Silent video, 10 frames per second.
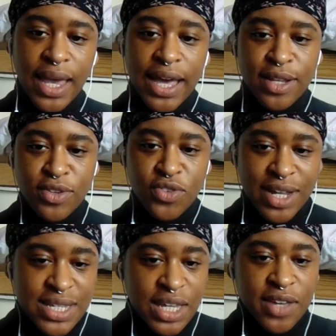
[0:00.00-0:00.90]
and
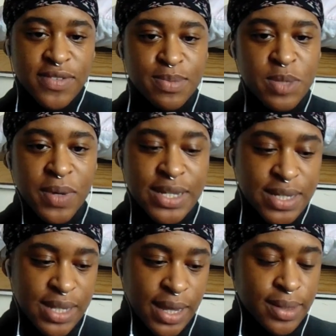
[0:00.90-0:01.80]
trying to give some space
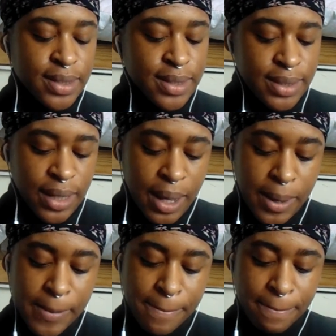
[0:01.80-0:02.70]
to that.
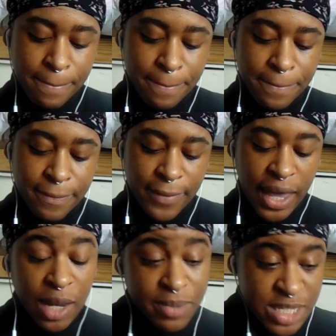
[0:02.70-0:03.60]
And
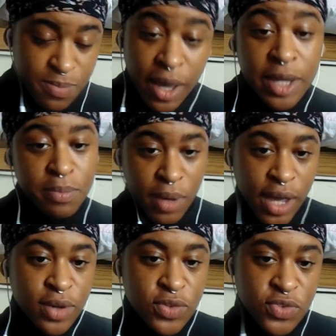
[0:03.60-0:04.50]
I'm inspired
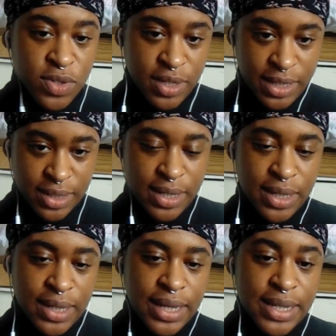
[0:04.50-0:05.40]
by Audre,
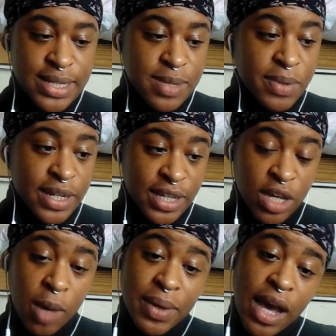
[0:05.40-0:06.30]
and similarly
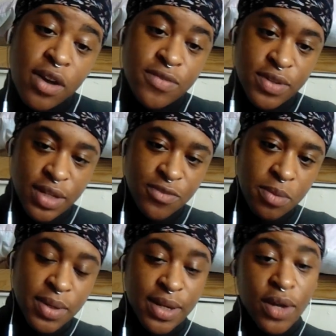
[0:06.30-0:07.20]
coming out of it
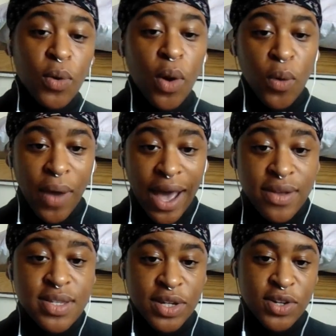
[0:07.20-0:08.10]
from an quote unquote
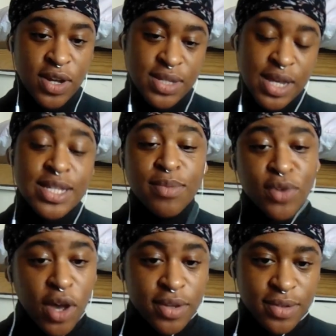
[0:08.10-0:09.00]
outsider context. I'm
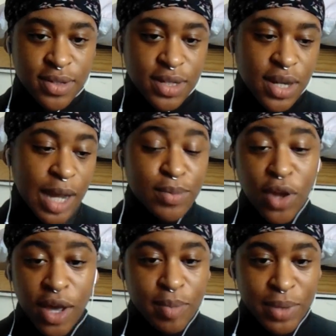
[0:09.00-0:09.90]
not
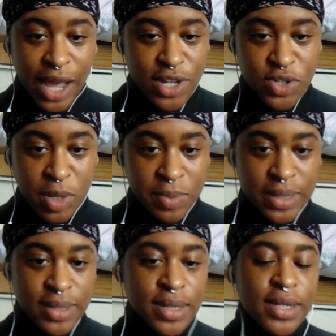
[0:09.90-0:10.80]
a black
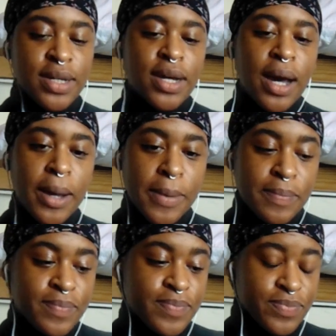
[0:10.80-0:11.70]
German,
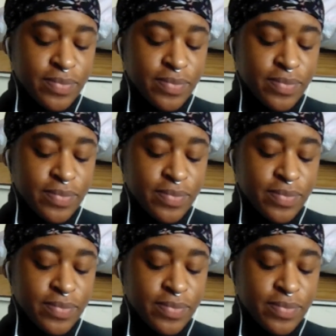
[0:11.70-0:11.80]
but